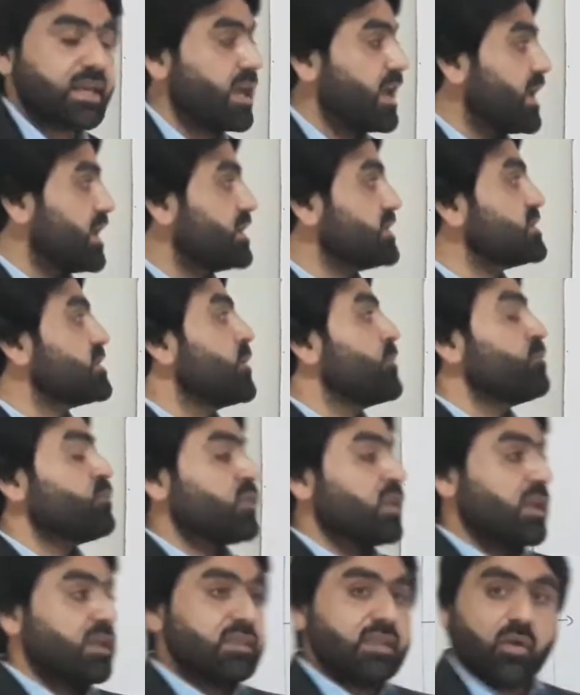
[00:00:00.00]
case
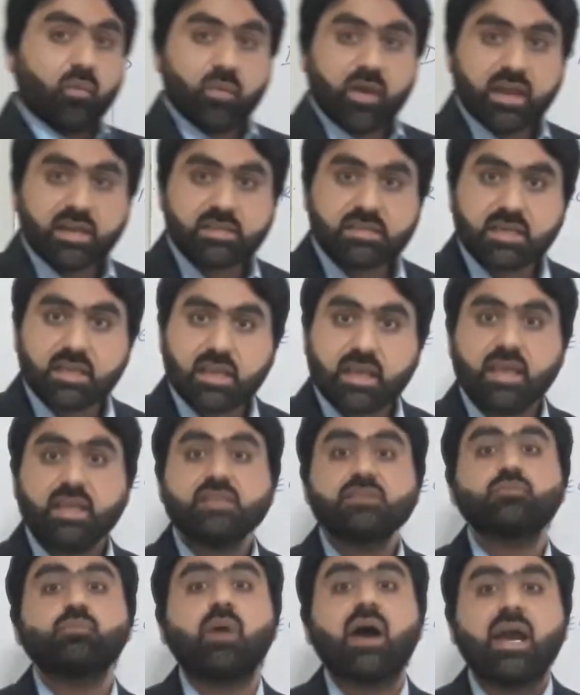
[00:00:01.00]
the vector
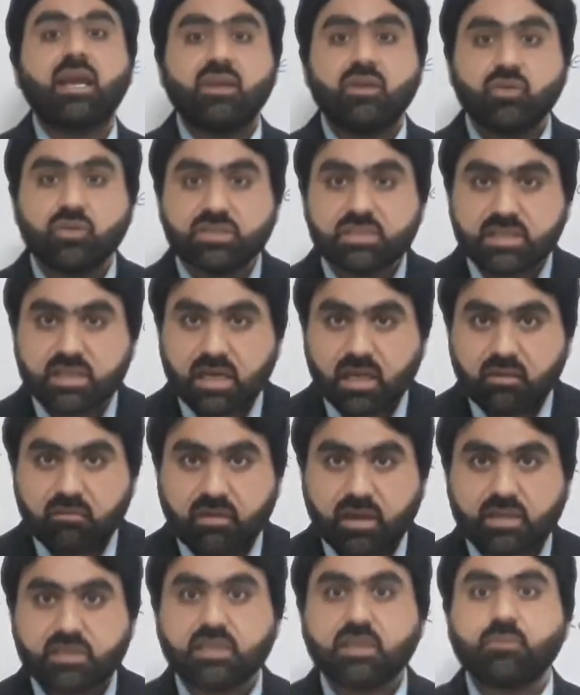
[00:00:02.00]
is biological
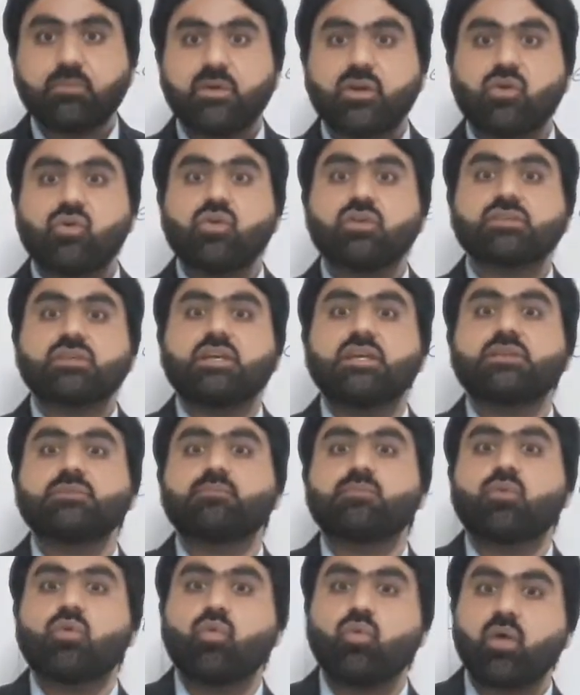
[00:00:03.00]
vector because
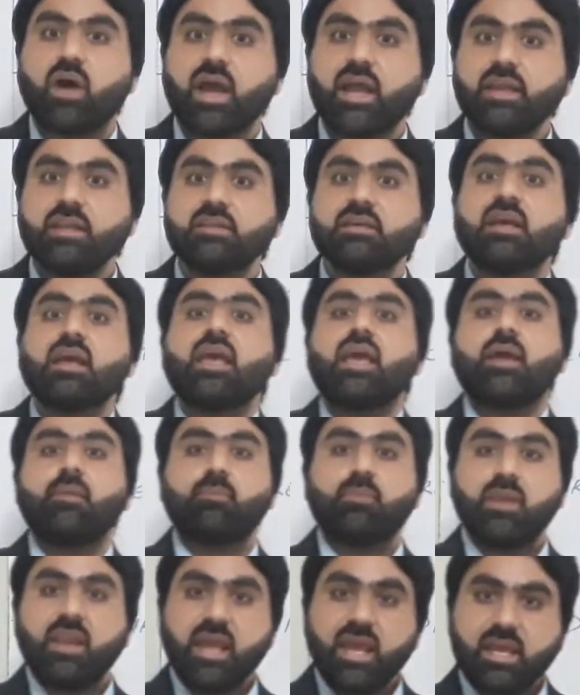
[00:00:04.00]
it provide a
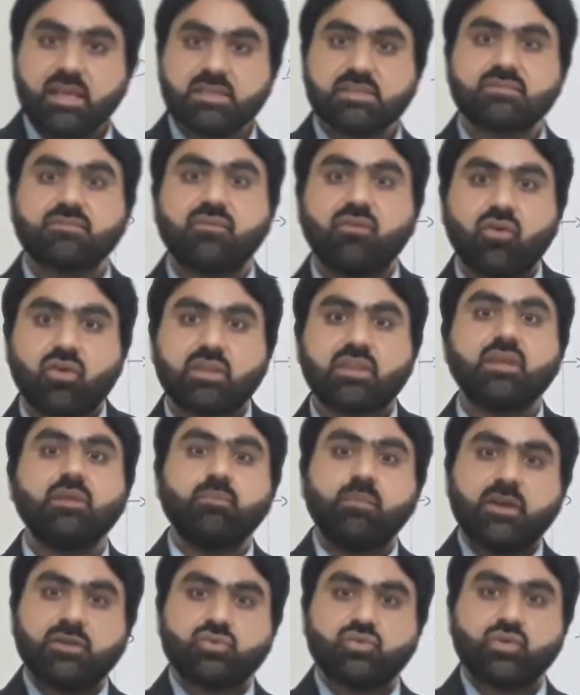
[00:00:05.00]
place for the
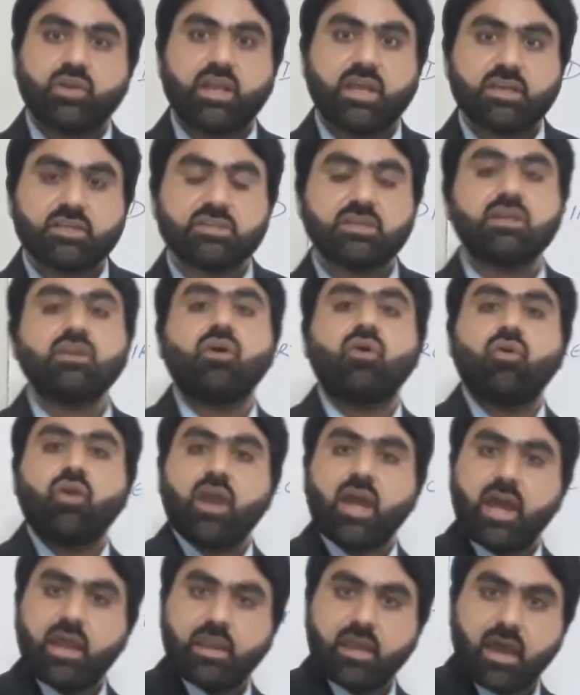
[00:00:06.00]
maturation or
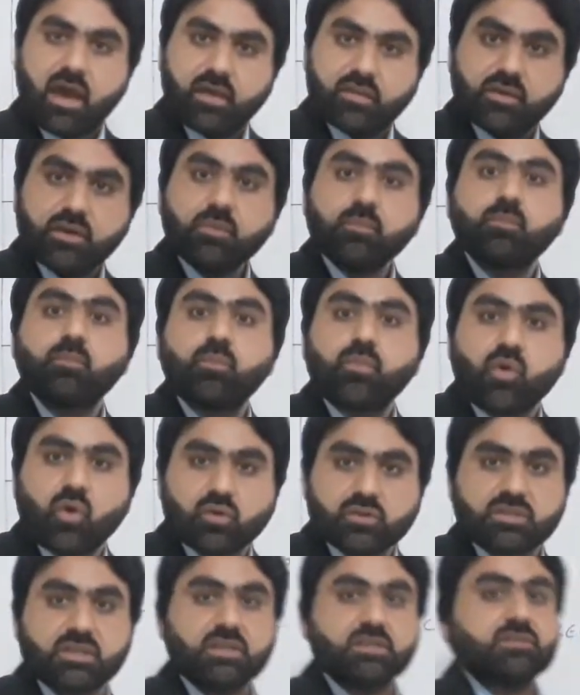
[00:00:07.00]
any other
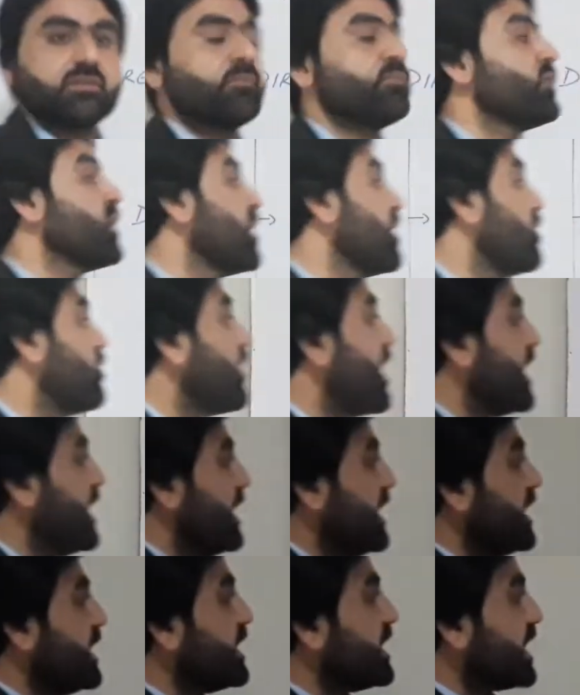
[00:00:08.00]
process while
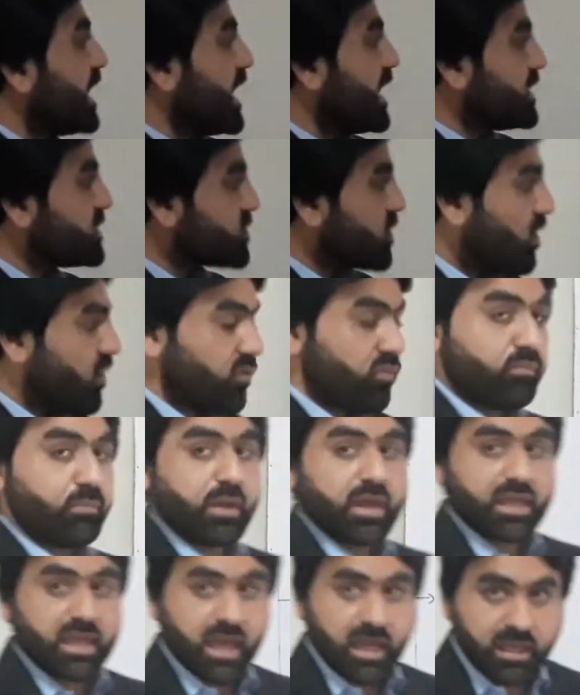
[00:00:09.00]
in case of
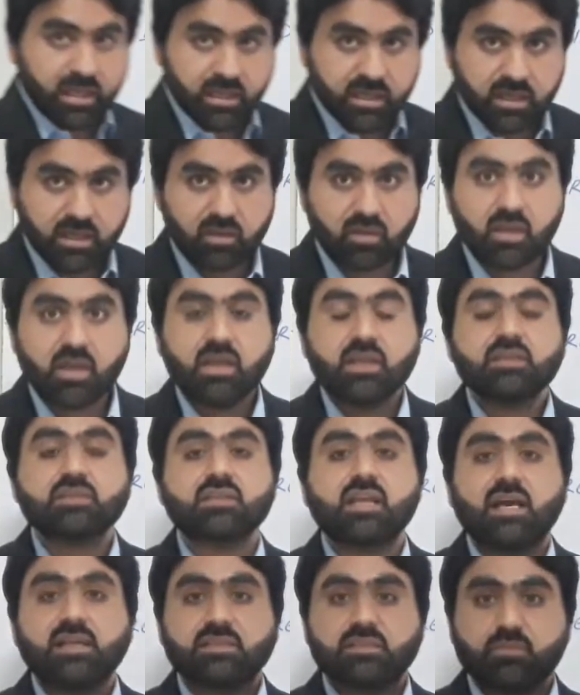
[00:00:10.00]
mechanical
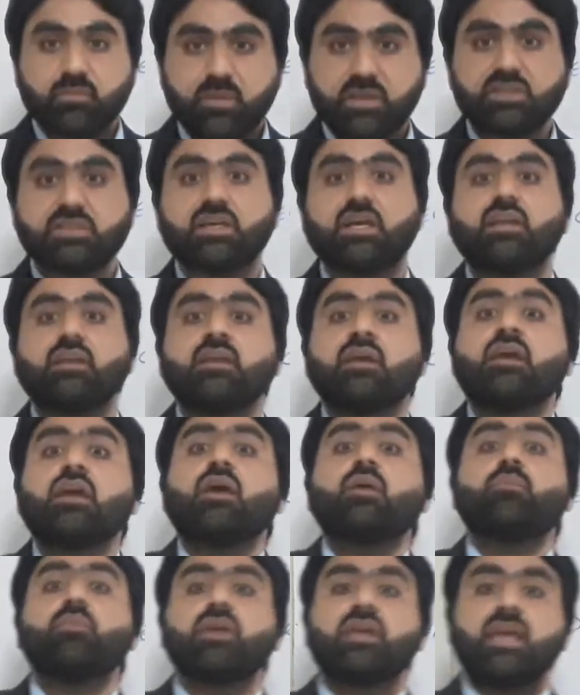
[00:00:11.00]
transmission
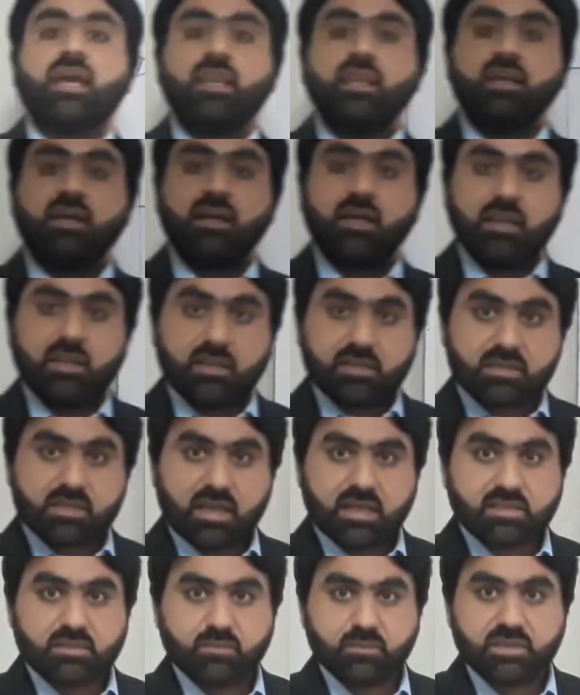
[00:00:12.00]
mechanical
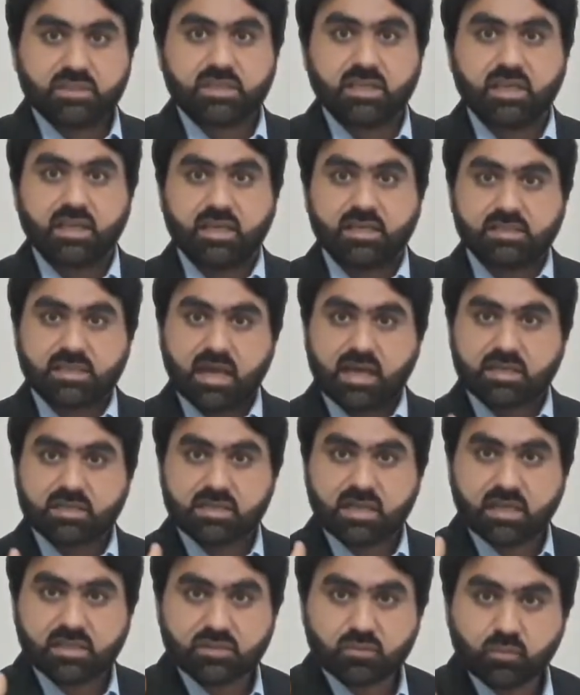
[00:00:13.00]
transmission is a
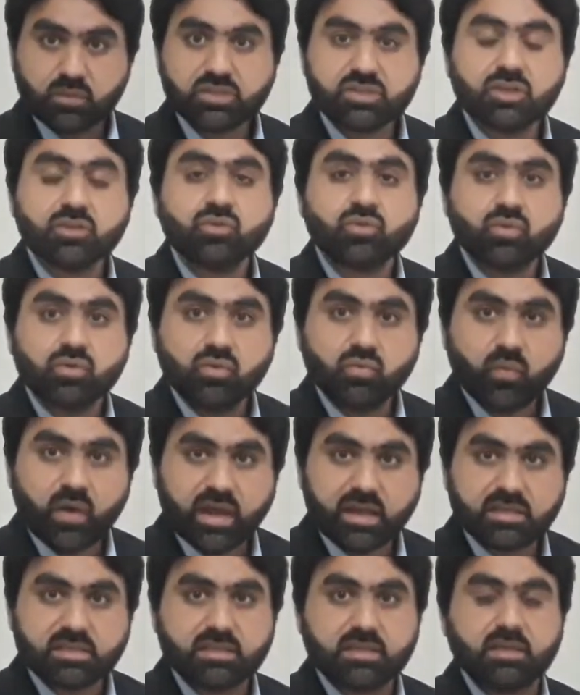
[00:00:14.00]
transmission through
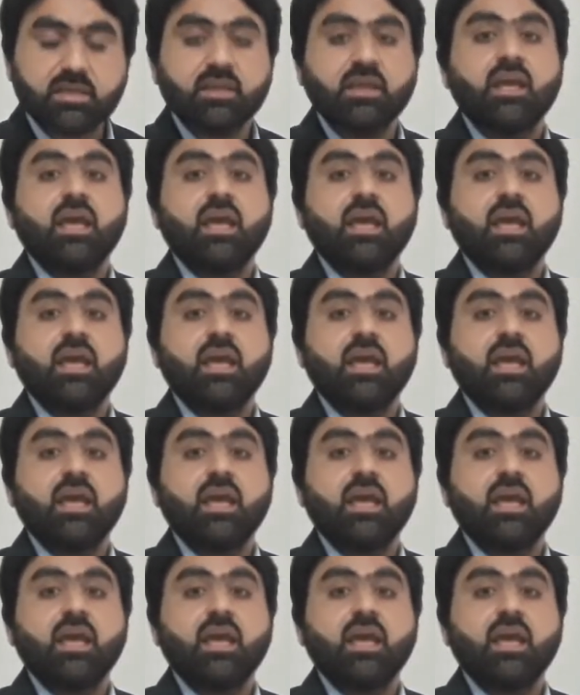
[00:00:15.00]
vector